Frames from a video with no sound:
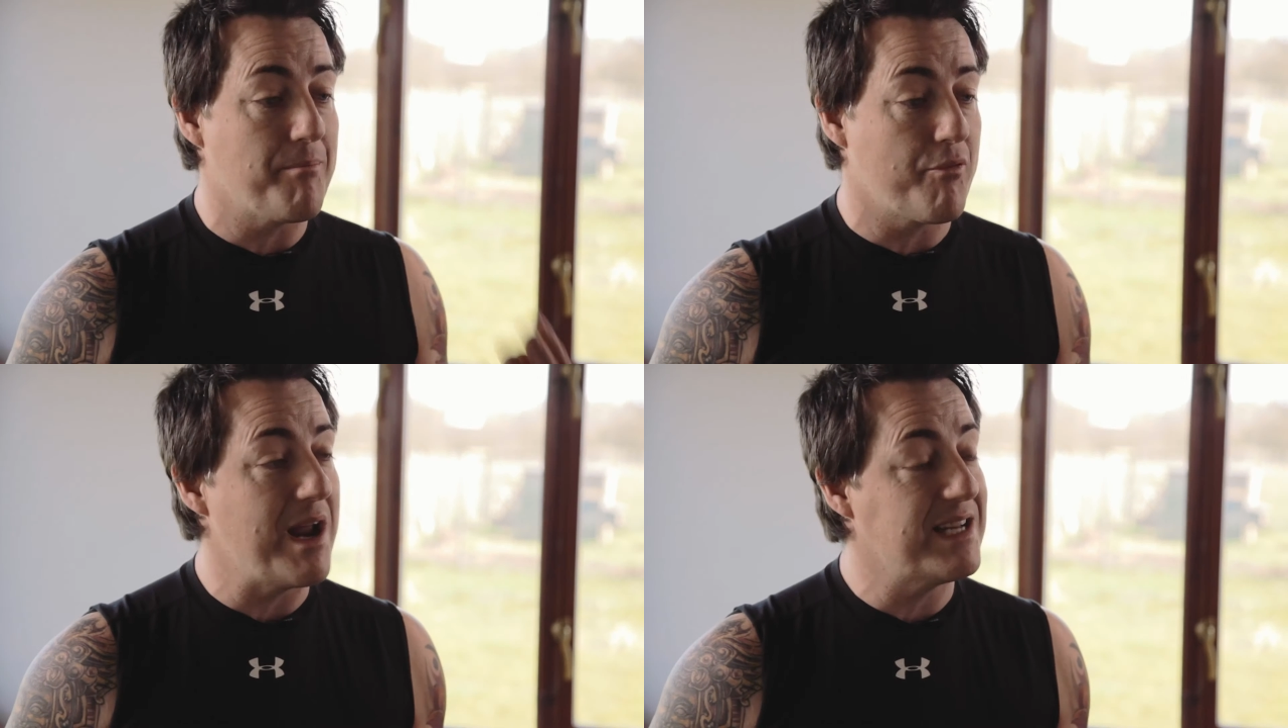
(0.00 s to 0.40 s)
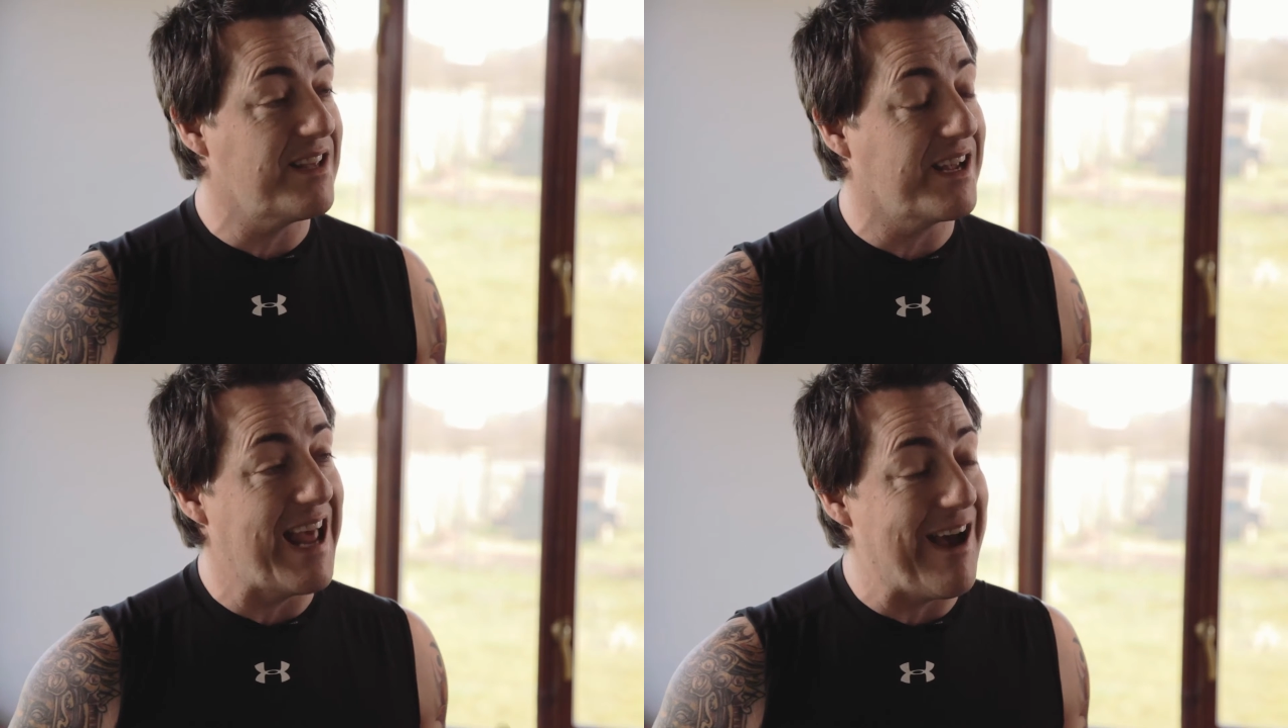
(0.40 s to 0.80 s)
brain is
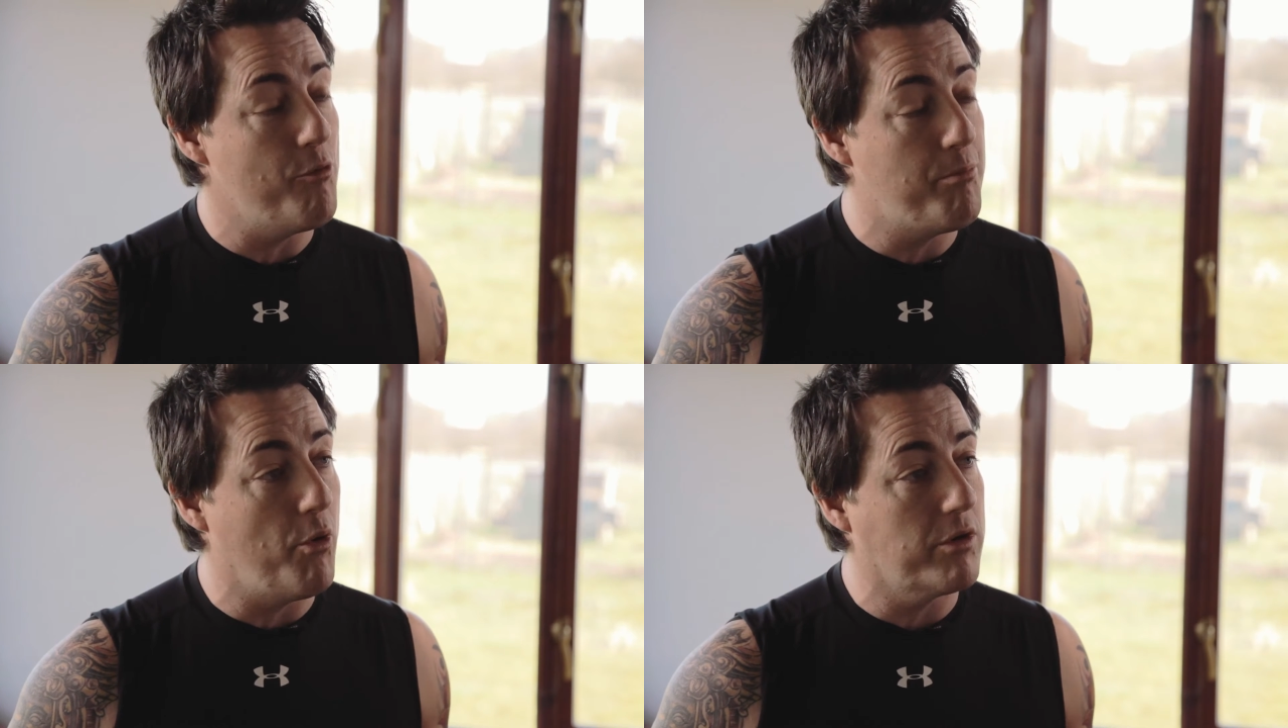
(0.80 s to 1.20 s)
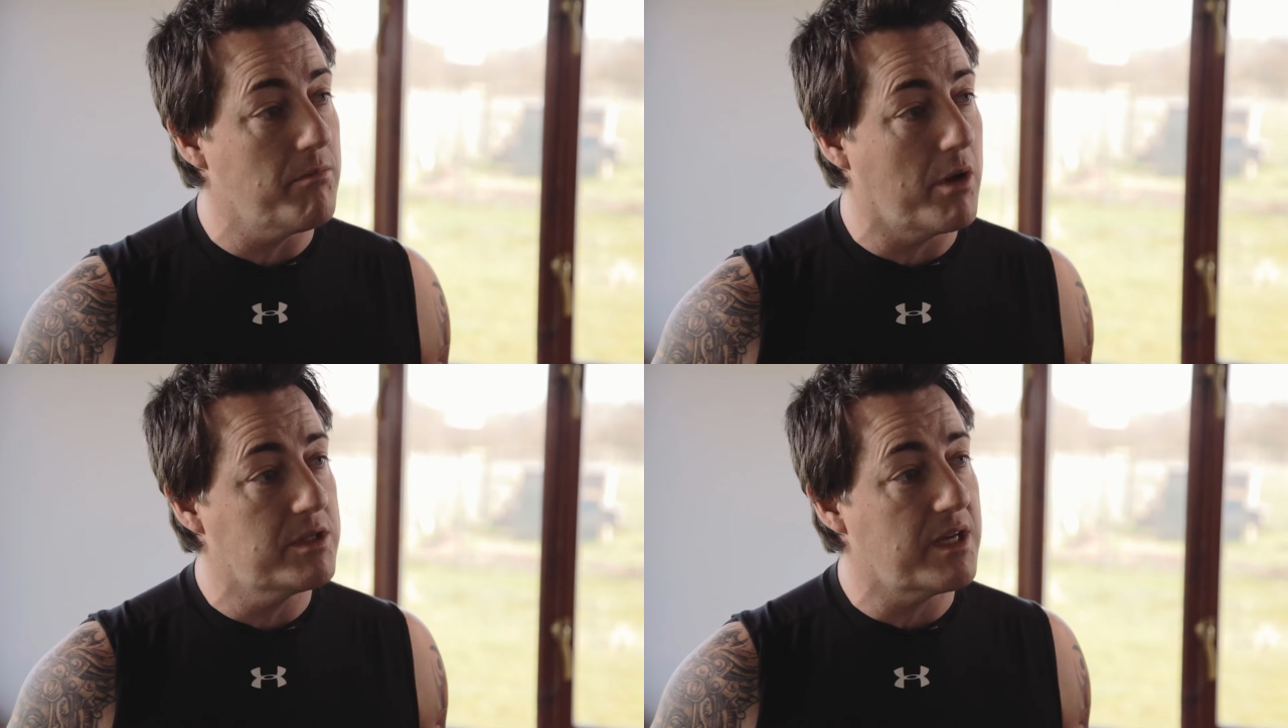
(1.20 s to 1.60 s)
like an outboard
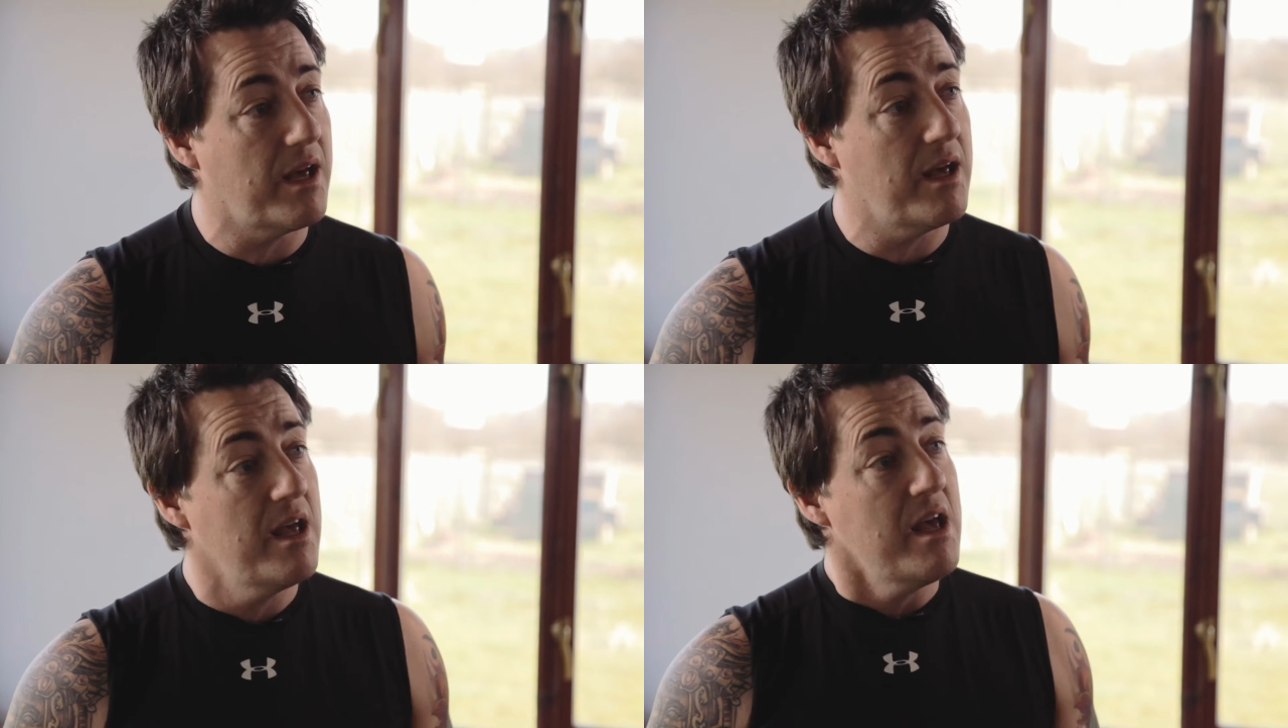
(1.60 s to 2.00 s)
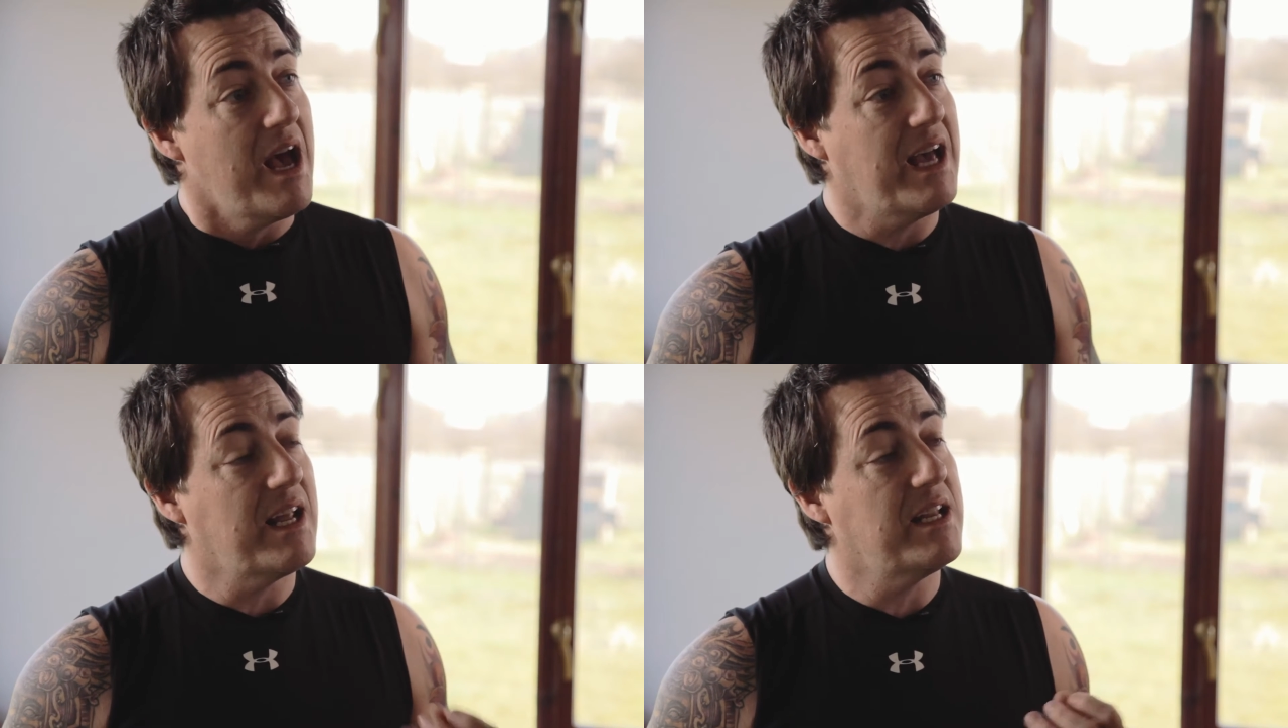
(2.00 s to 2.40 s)
motor,
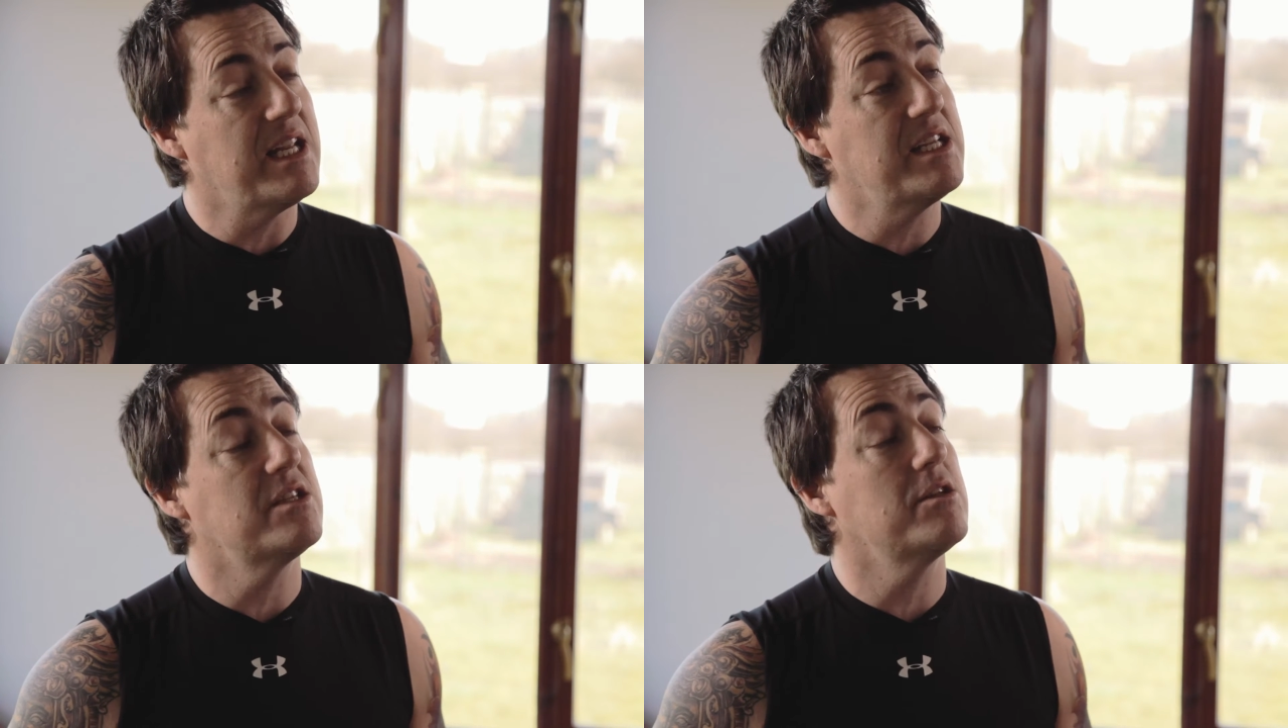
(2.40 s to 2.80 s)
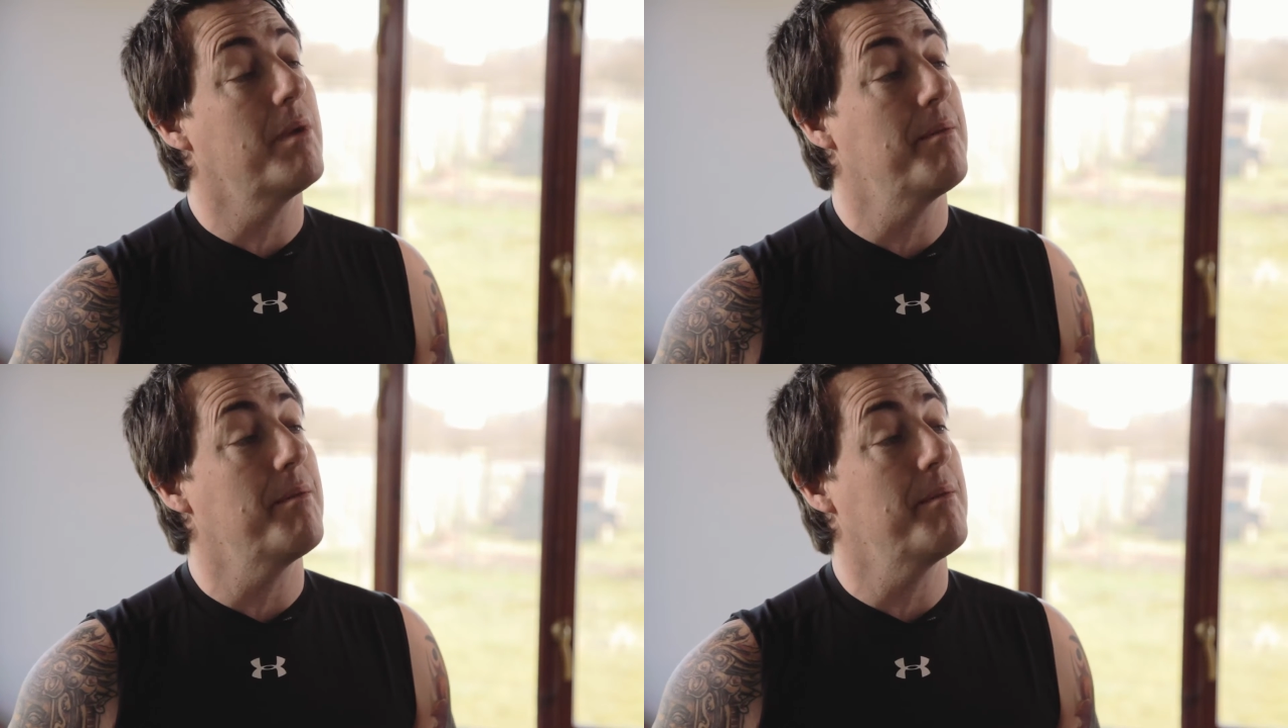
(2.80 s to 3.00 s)
and I need to do my